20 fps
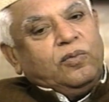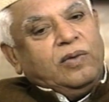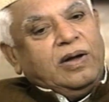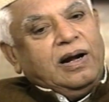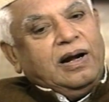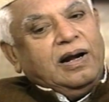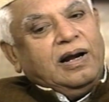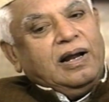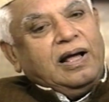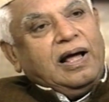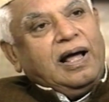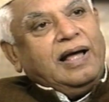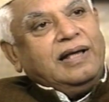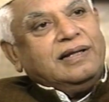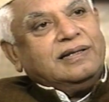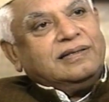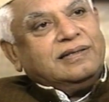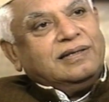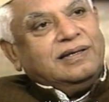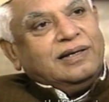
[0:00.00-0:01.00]
Well, I
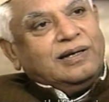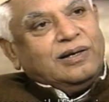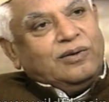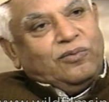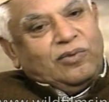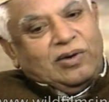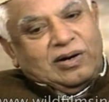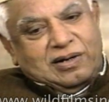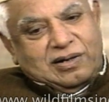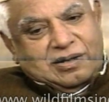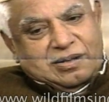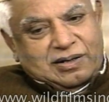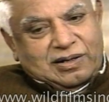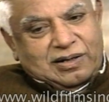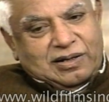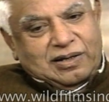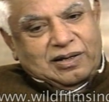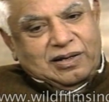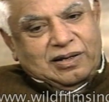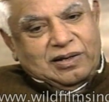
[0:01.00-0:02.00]
think what
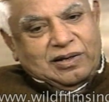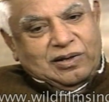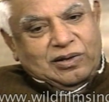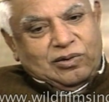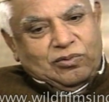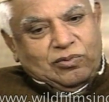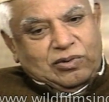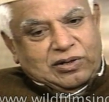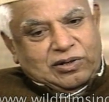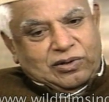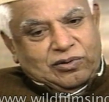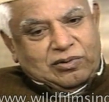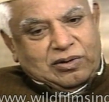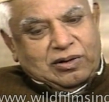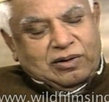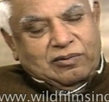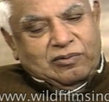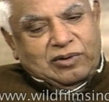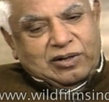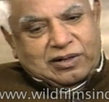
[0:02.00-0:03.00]
you
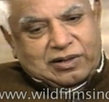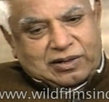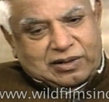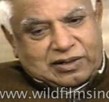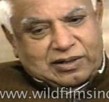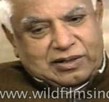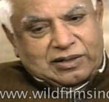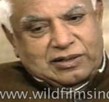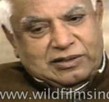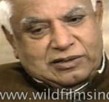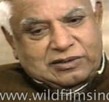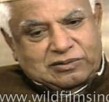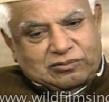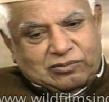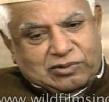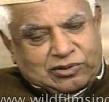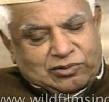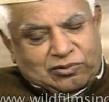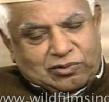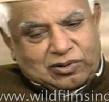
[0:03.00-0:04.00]
are
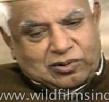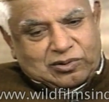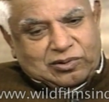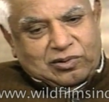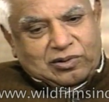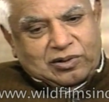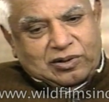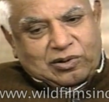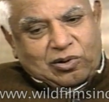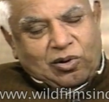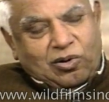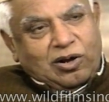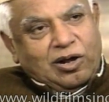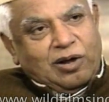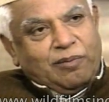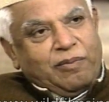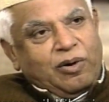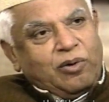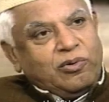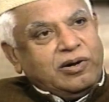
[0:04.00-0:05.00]
talking
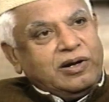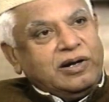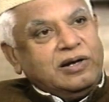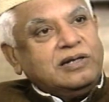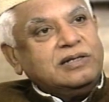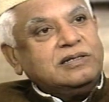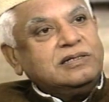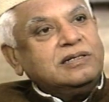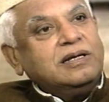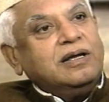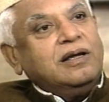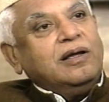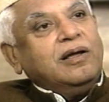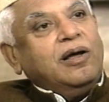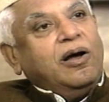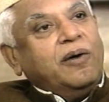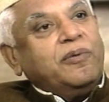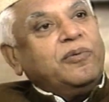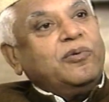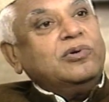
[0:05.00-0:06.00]
about, it is,
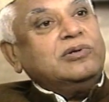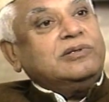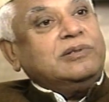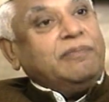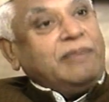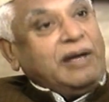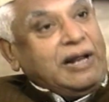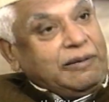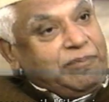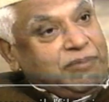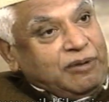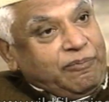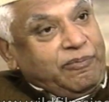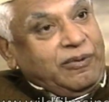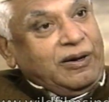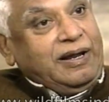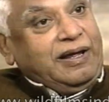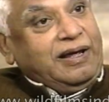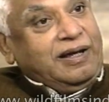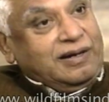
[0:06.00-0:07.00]
of course, the many
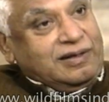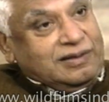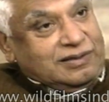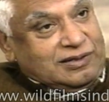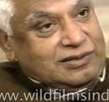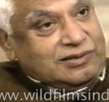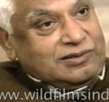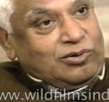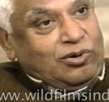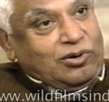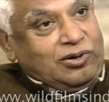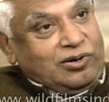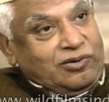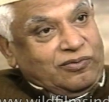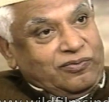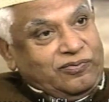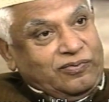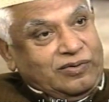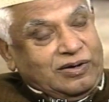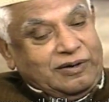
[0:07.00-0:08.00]
people air this sort
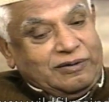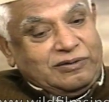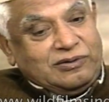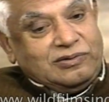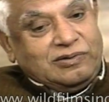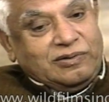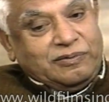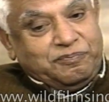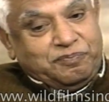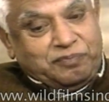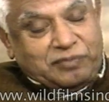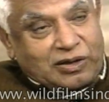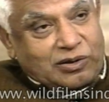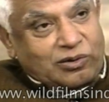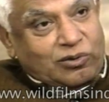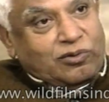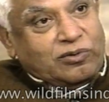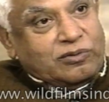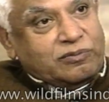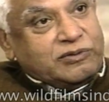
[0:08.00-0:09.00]
of,
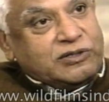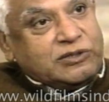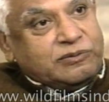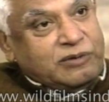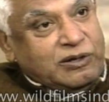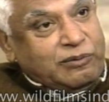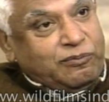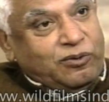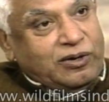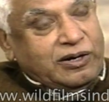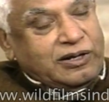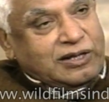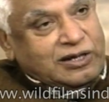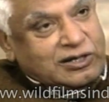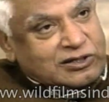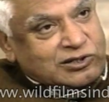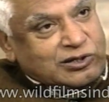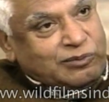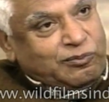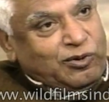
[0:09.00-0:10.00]

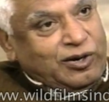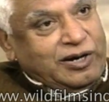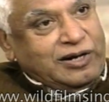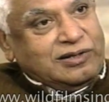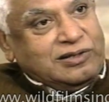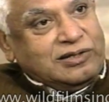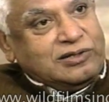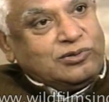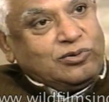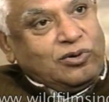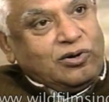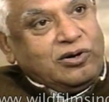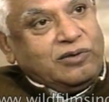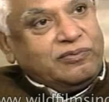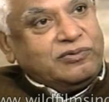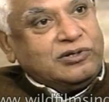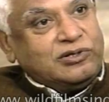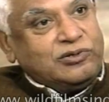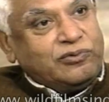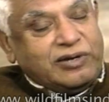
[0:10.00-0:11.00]
stipulate this sort
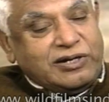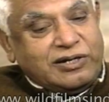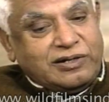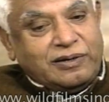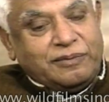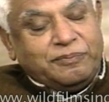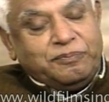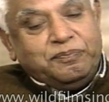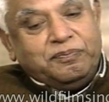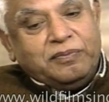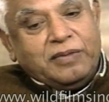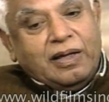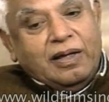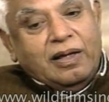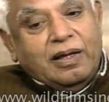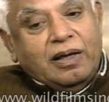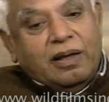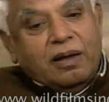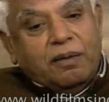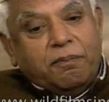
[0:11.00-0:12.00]
of situation.
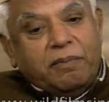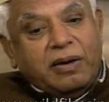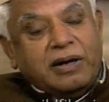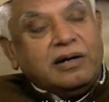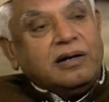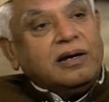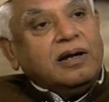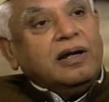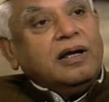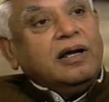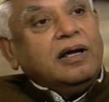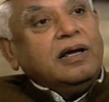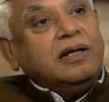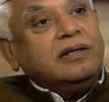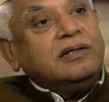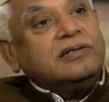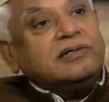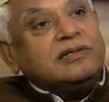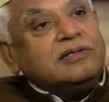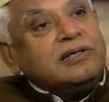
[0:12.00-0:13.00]
But
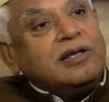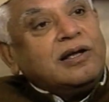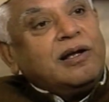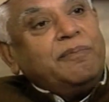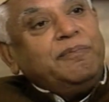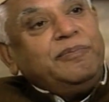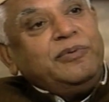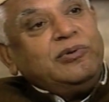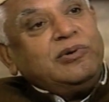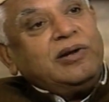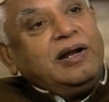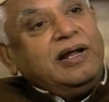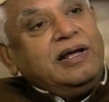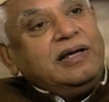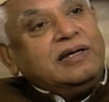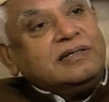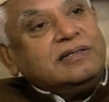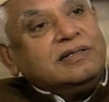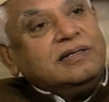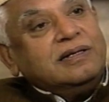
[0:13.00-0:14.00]
this is a computer
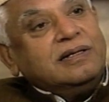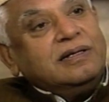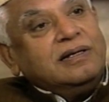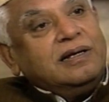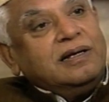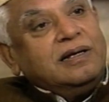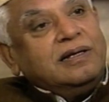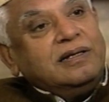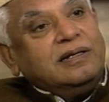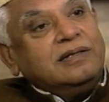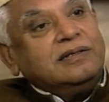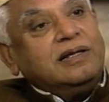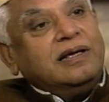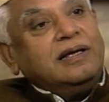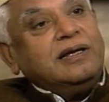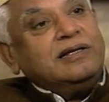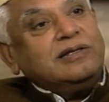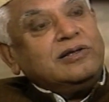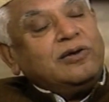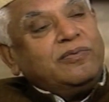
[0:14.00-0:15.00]
age. This is the
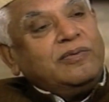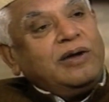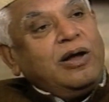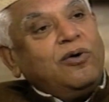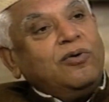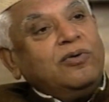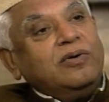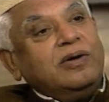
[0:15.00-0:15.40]
age of now.